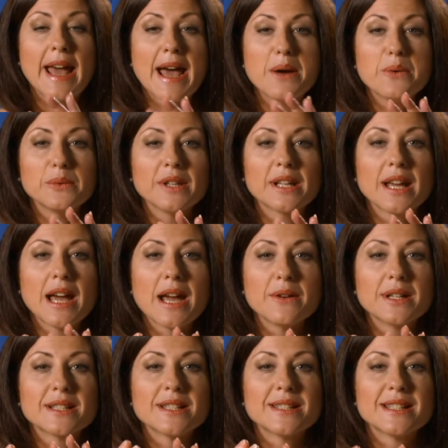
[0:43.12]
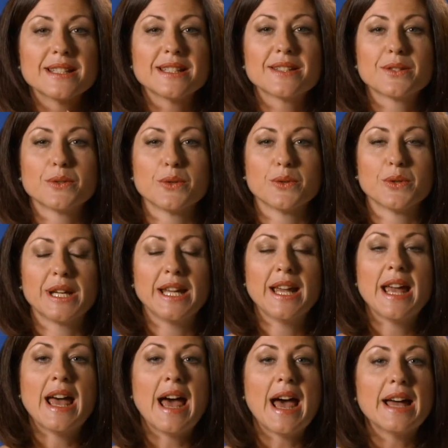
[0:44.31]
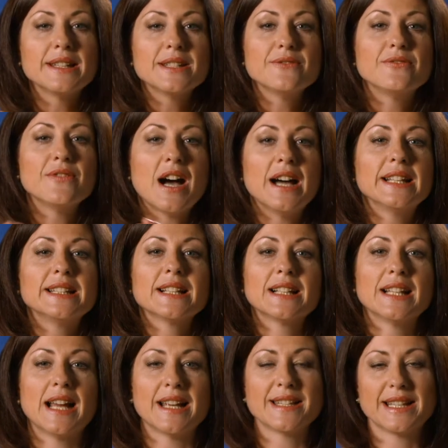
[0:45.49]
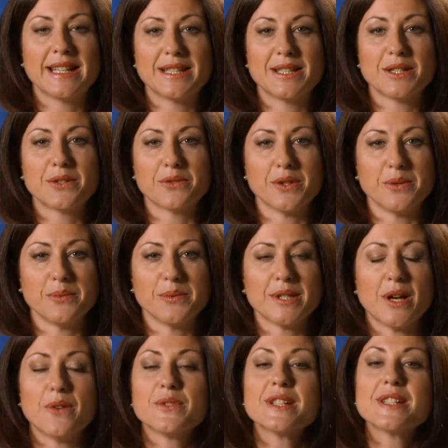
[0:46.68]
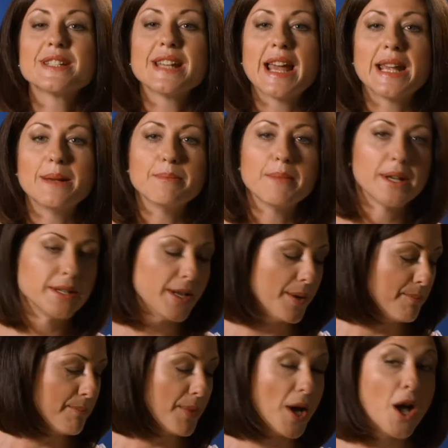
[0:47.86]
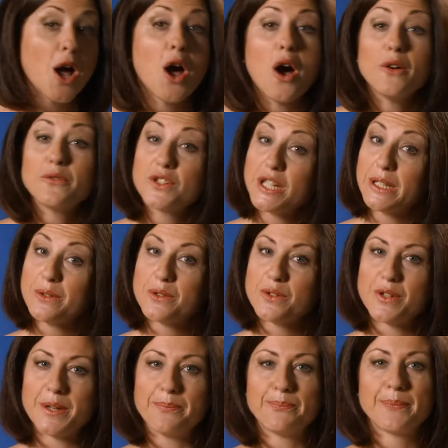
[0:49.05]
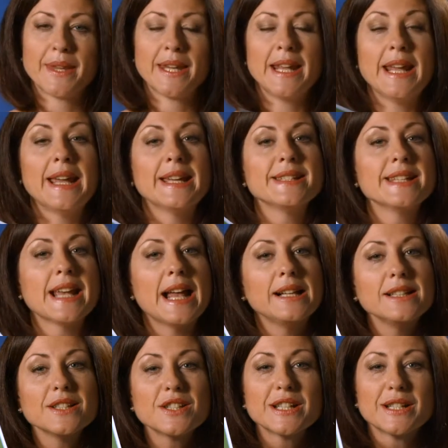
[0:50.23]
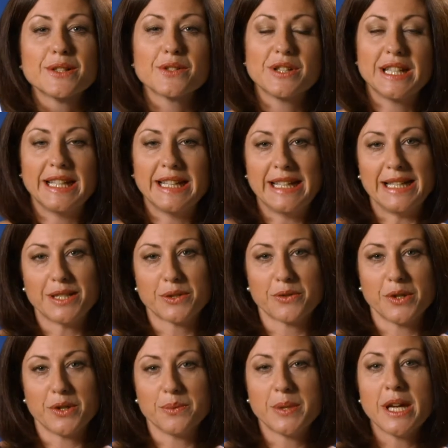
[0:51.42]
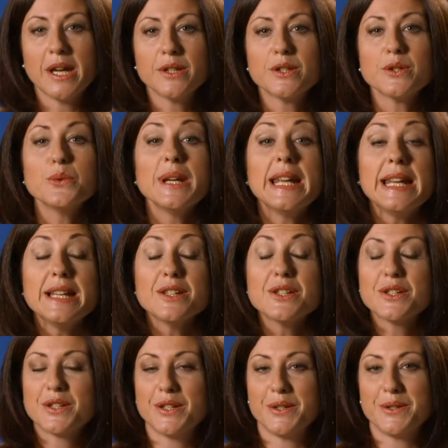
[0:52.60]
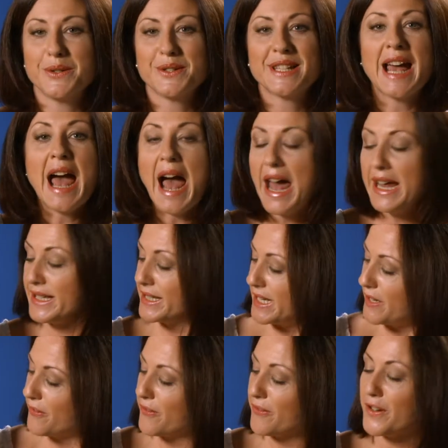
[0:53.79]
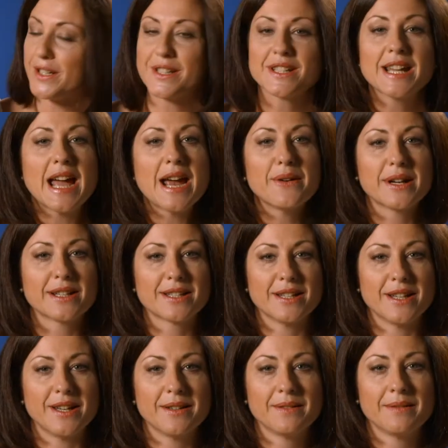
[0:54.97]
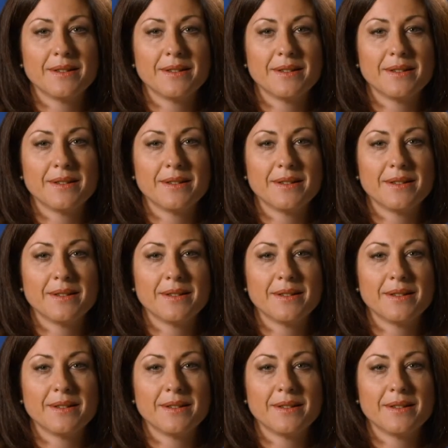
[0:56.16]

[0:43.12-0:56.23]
Count the characters in the story and divide the class into groups of the same number of children. Tell the children in each group to each choose a different character.